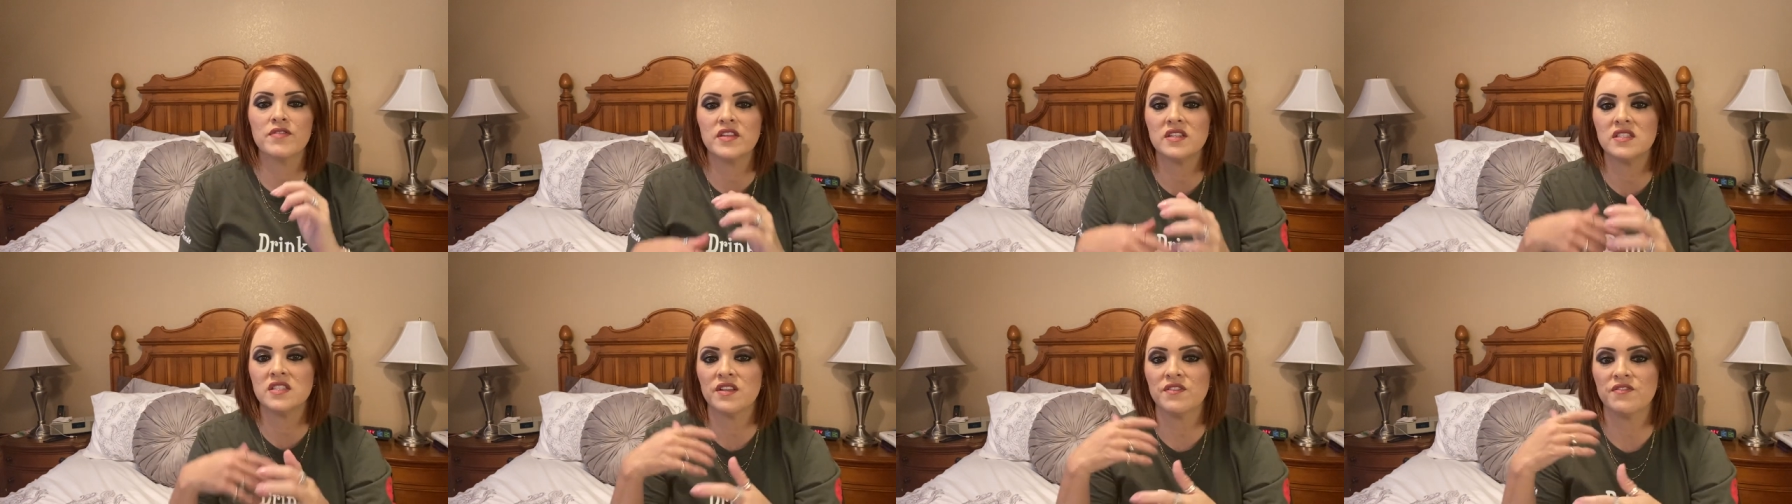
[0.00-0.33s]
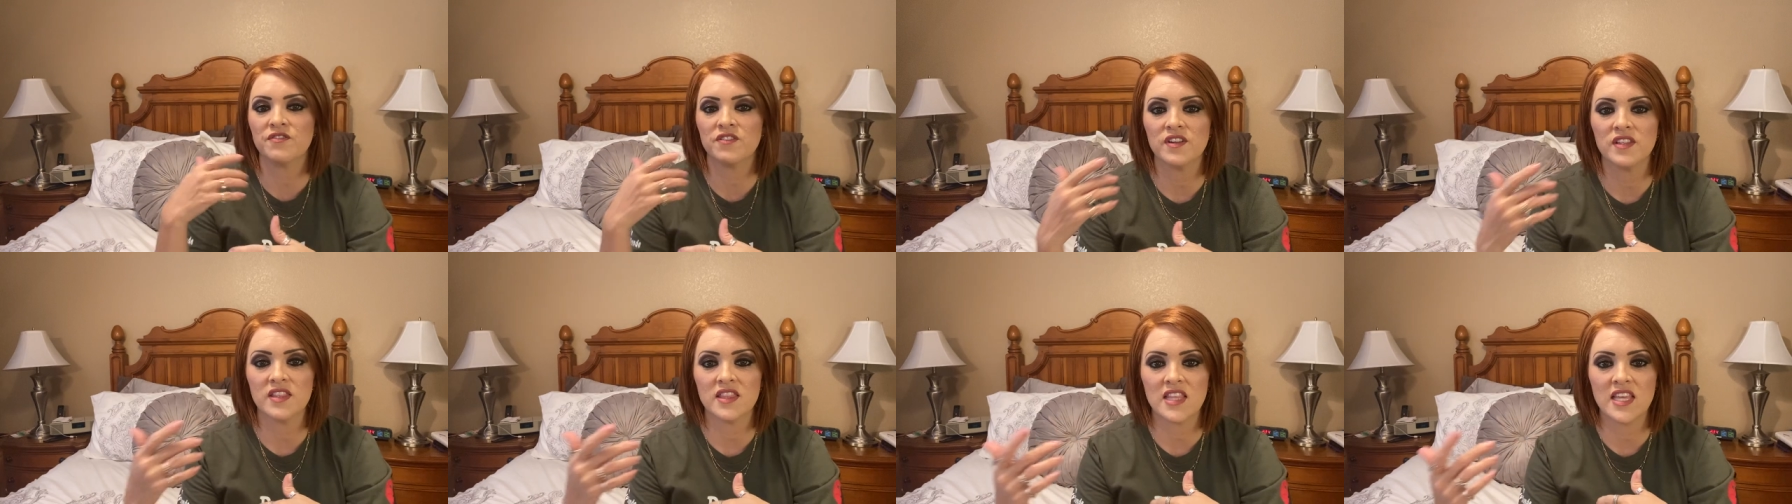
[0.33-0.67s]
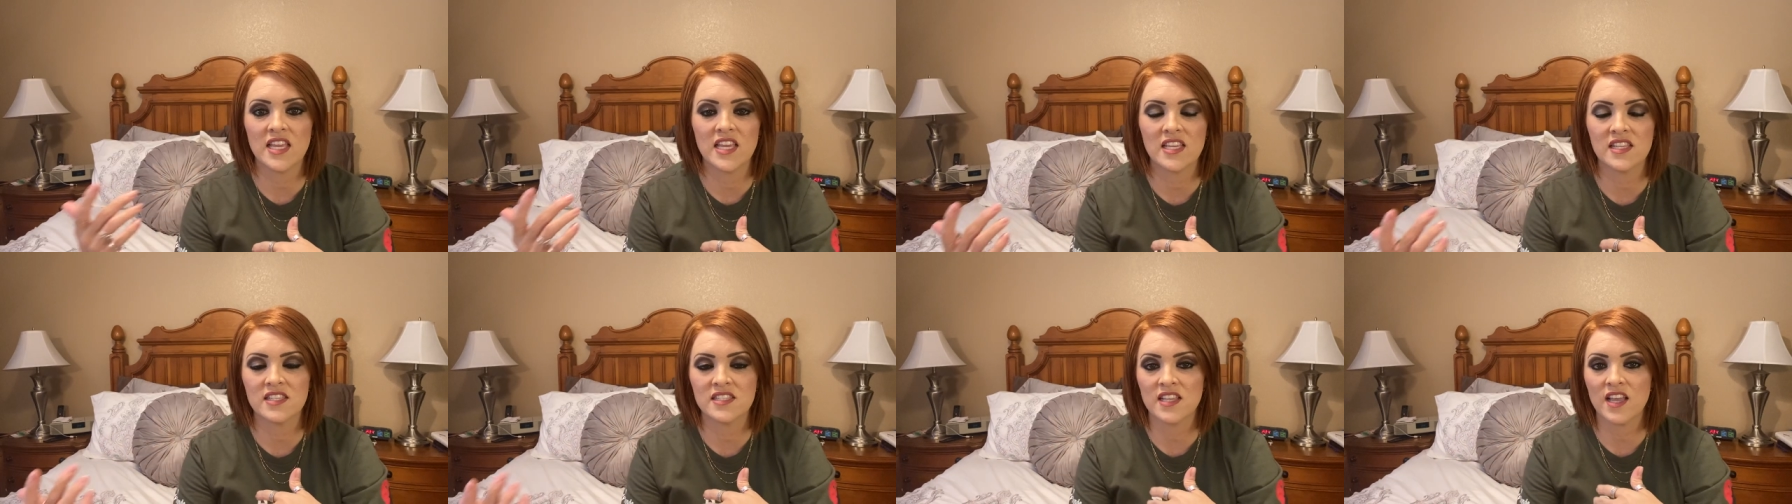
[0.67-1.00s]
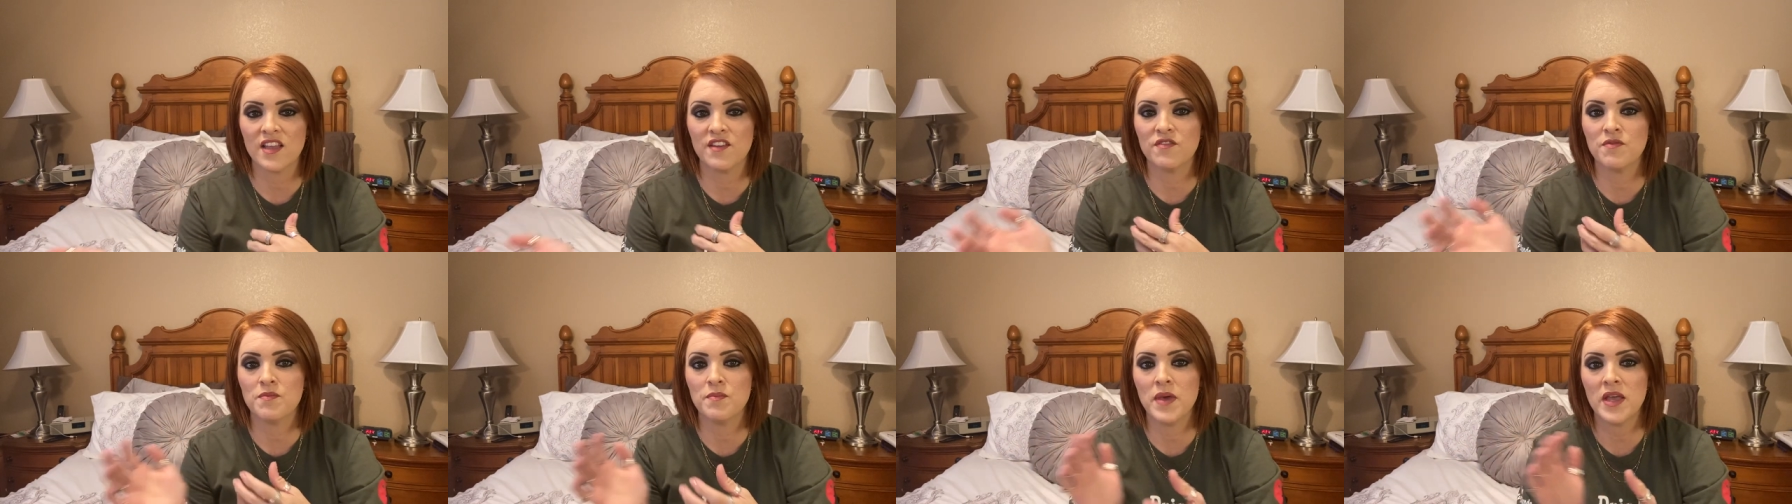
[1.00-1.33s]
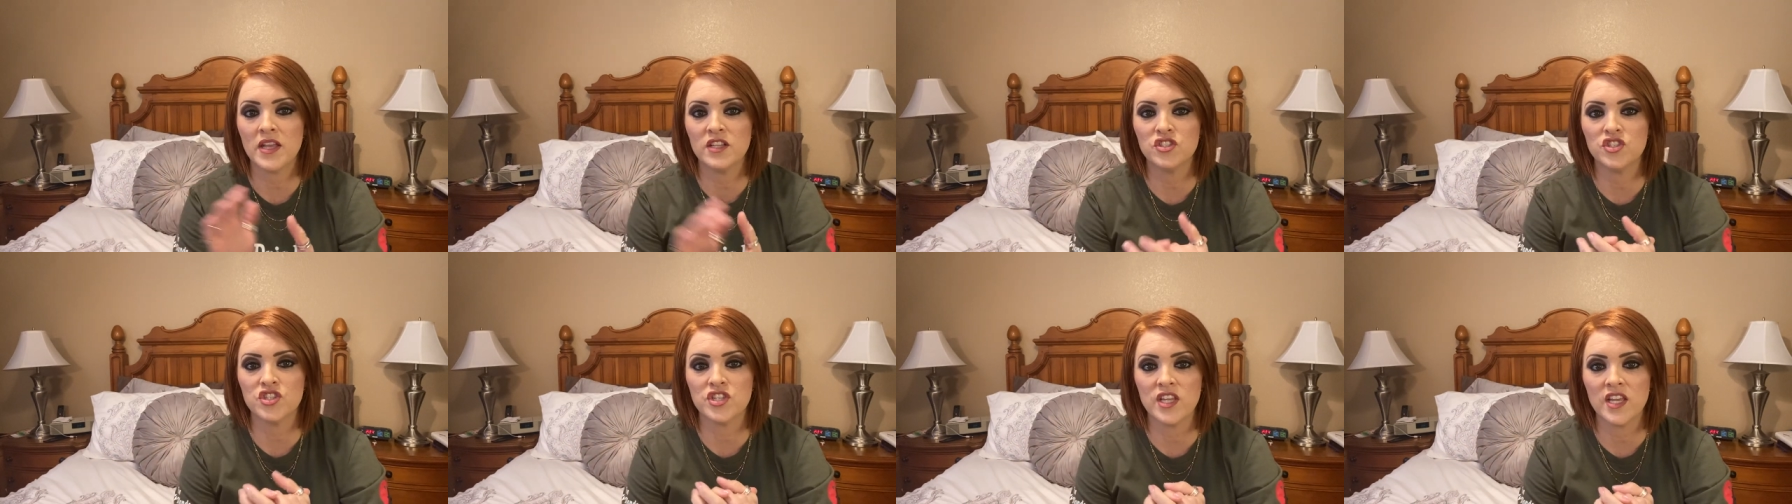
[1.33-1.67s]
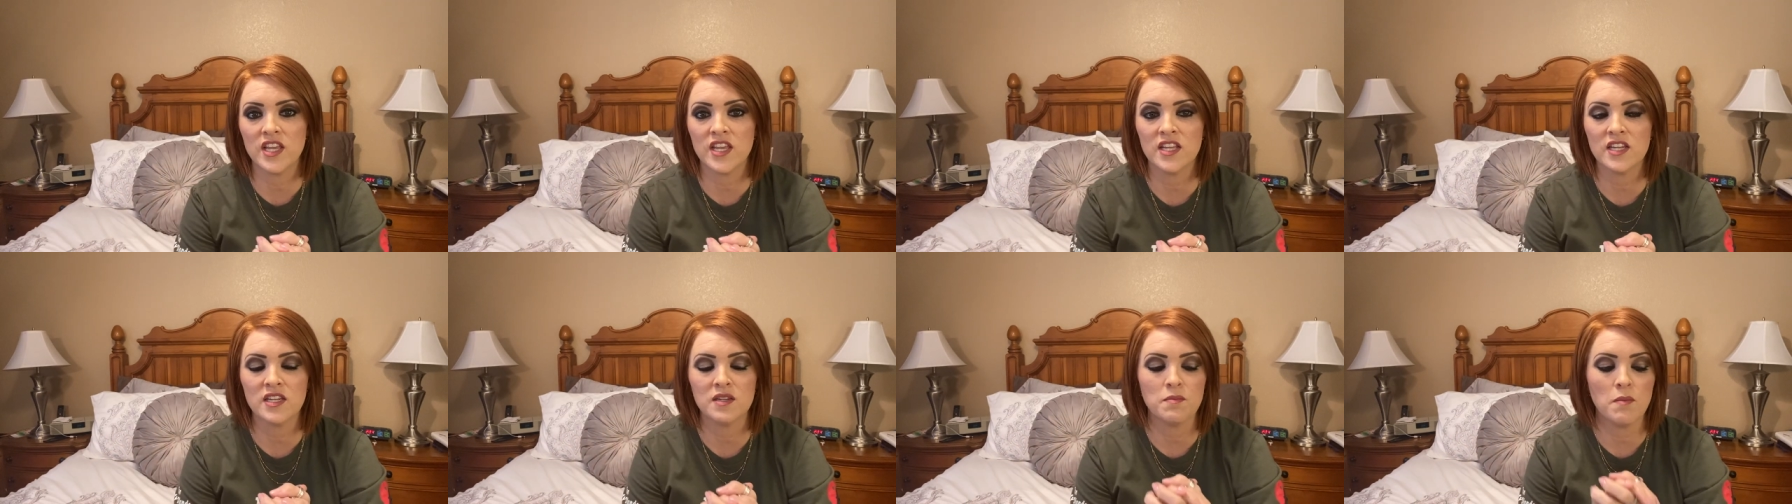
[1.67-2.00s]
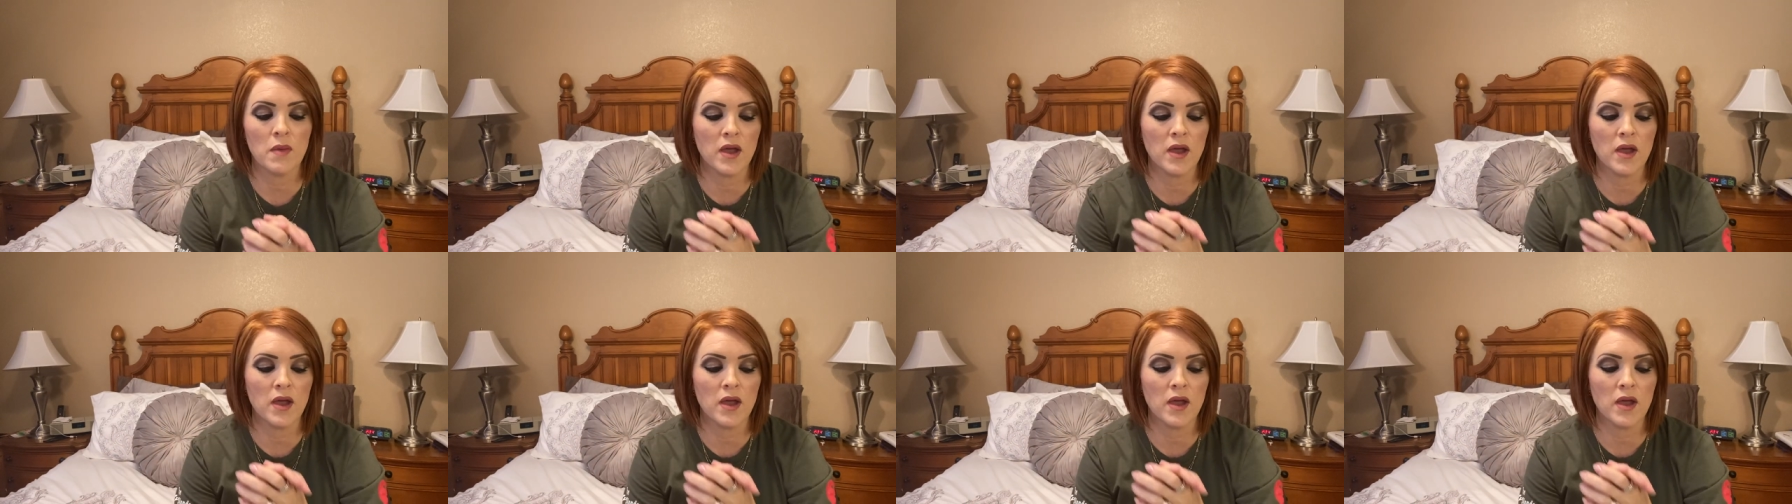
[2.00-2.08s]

the different things I've mentioned,